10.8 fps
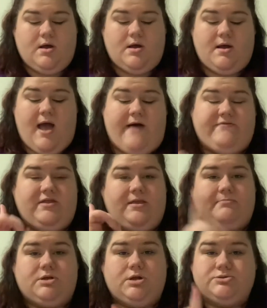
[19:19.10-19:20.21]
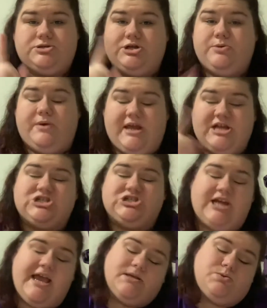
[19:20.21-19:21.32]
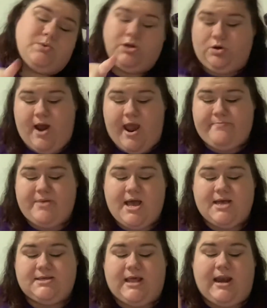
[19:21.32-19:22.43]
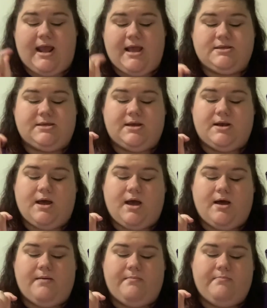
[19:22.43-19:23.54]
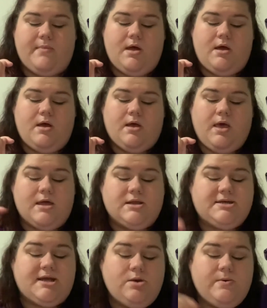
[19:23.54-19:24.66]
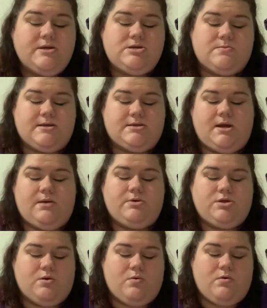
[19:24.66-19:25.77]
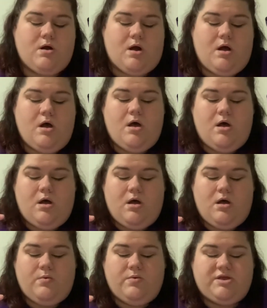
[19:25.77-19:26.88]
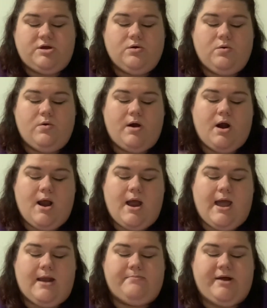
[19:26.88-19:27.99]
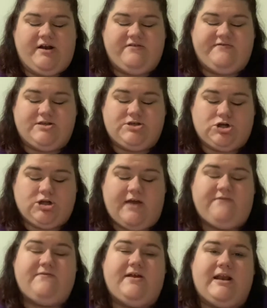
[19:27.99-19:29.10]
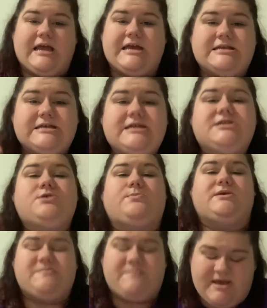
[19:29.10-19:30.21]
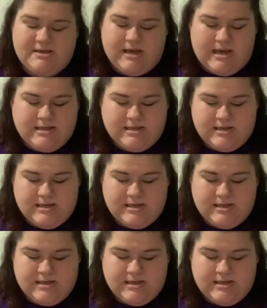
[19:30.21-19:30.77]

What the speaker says: Having them close to you each day is really great because it aids in continuing to resonate with your aura, within your aura, and benefits your life in a continuous basis.